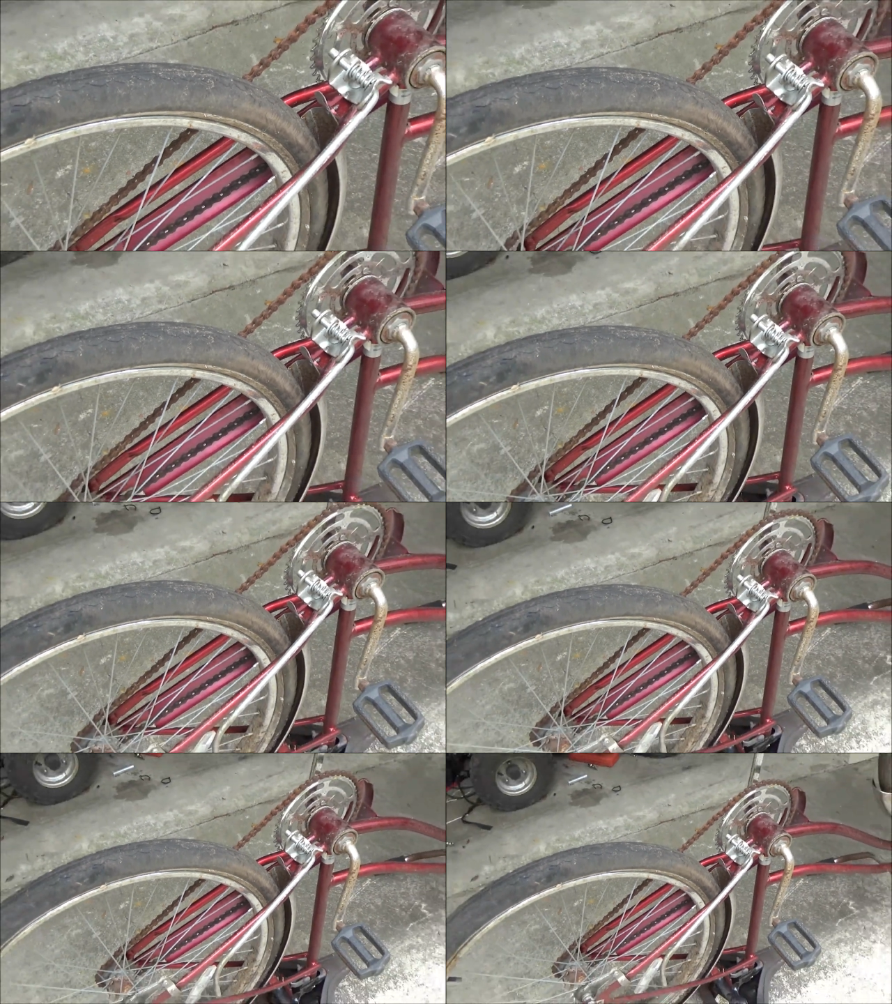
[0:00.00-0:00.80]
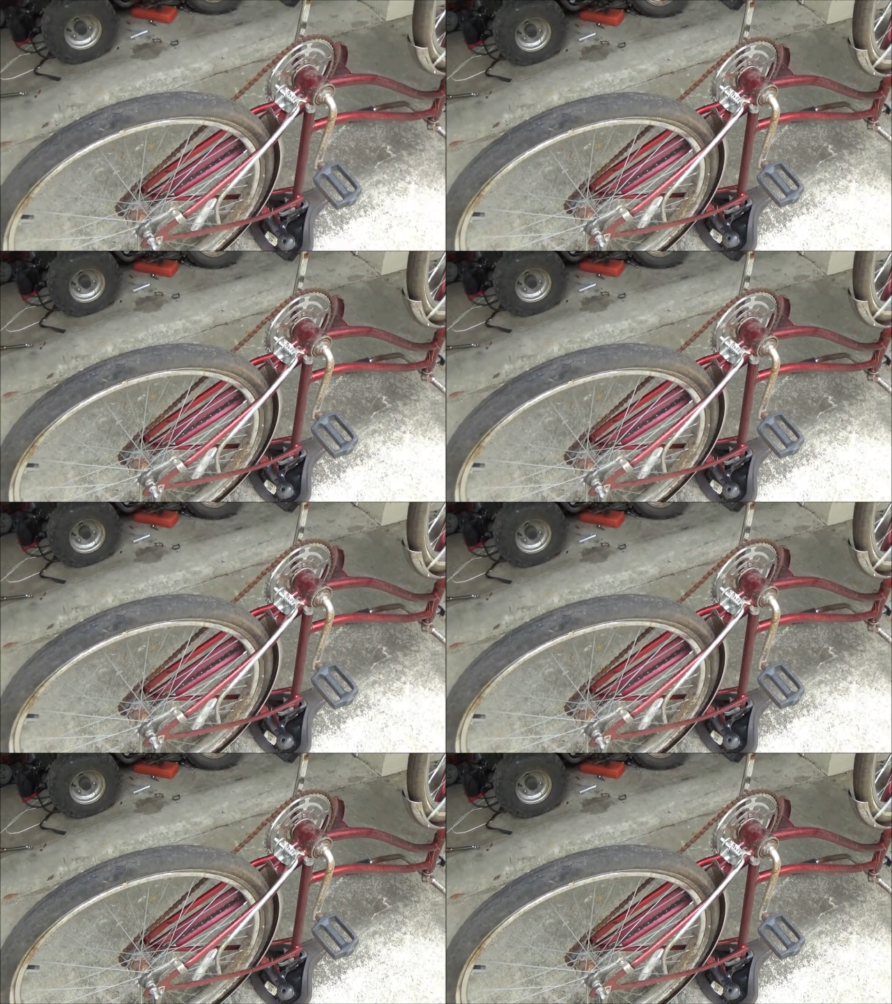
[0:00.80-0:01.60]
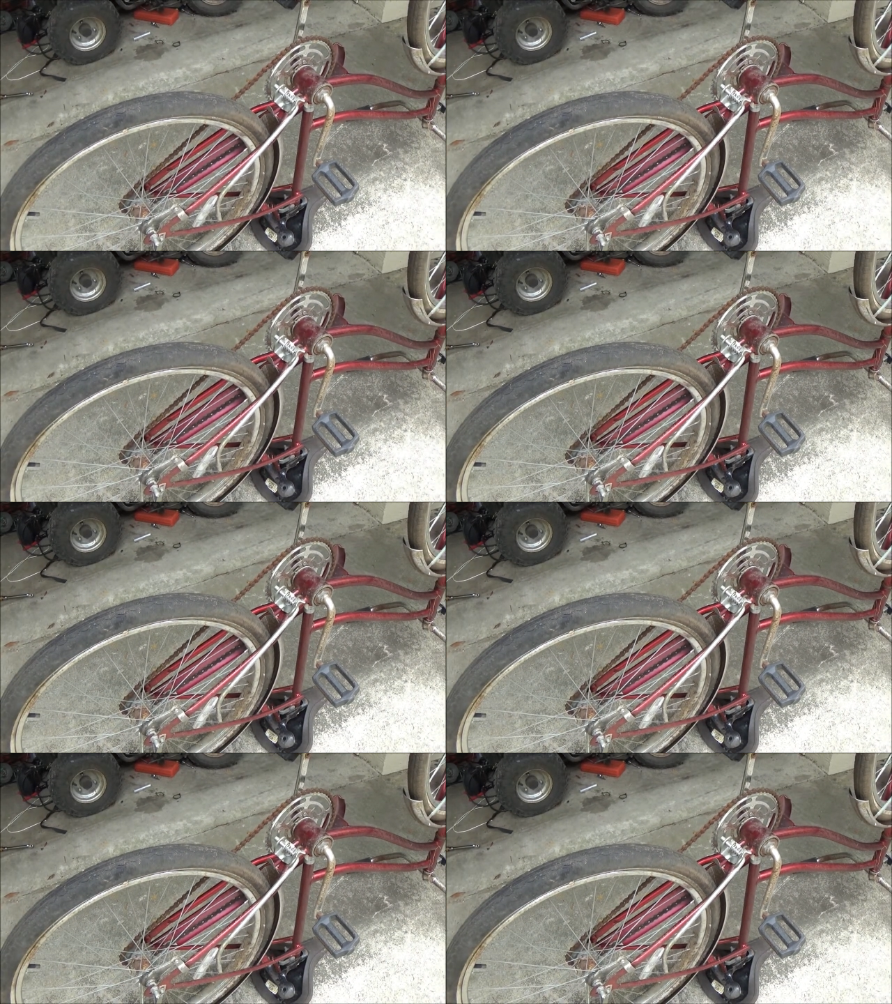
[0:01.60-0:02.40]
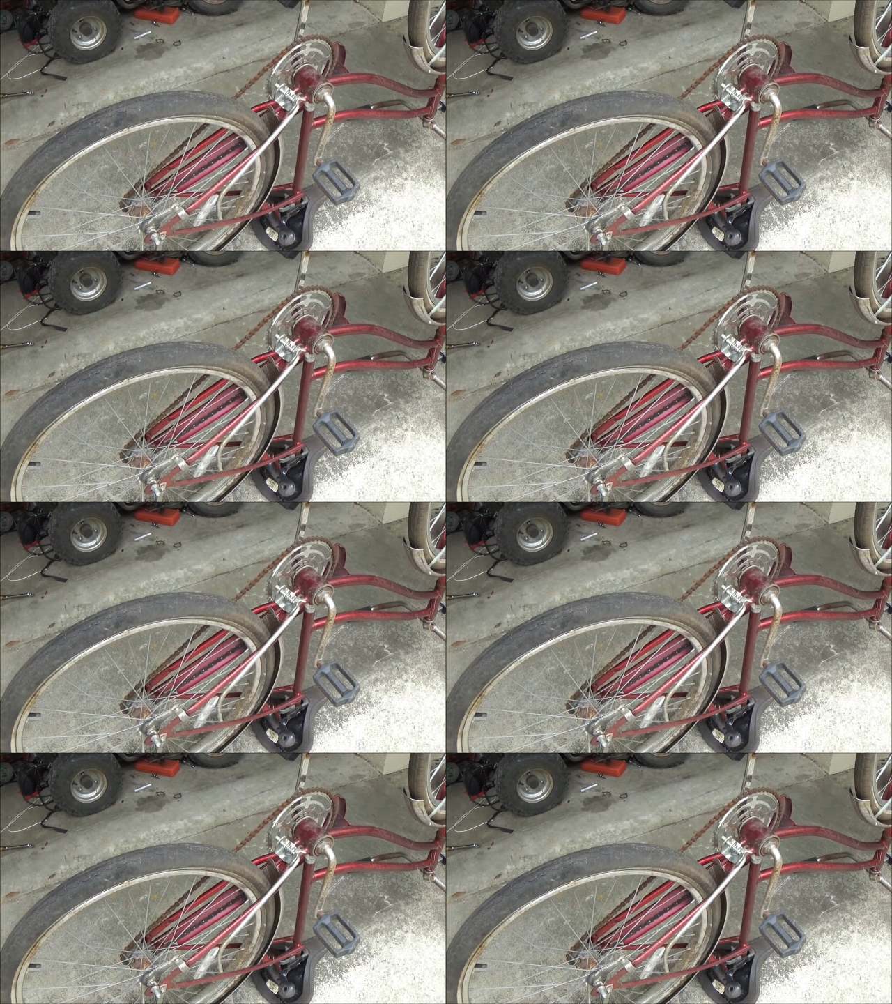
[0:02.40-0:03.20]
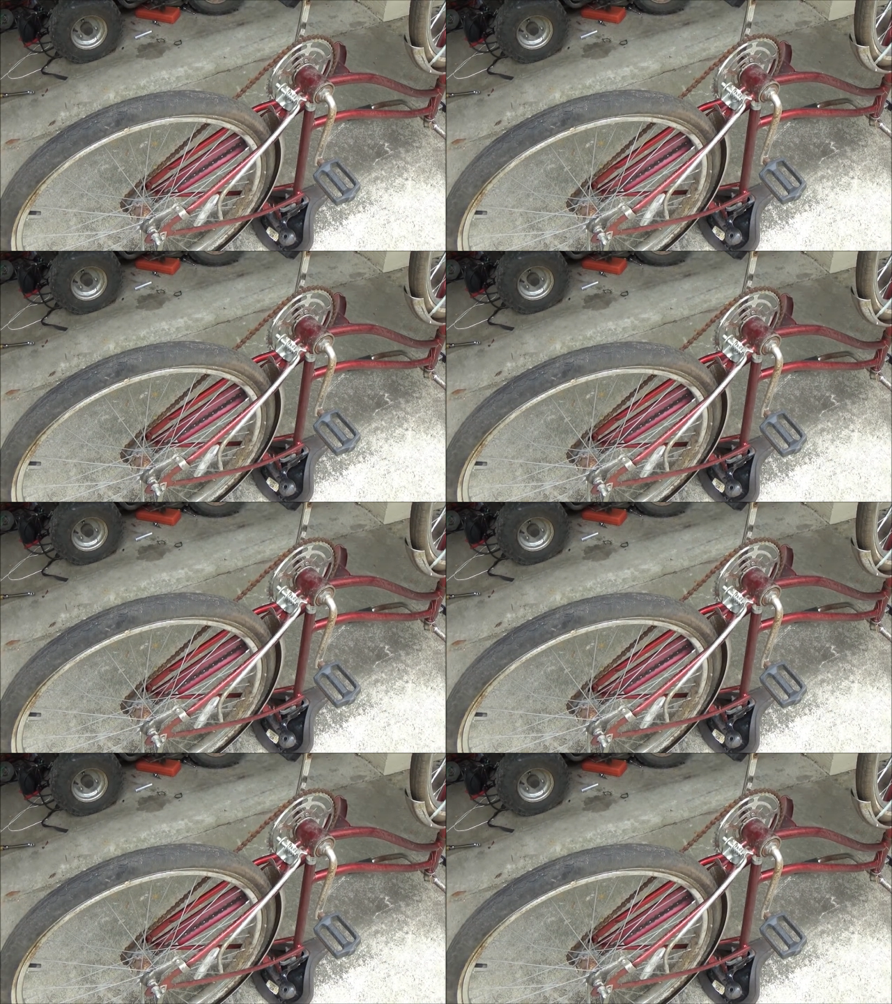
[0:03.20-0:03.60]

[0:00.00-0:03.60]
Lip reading: [unreadable: no face in view]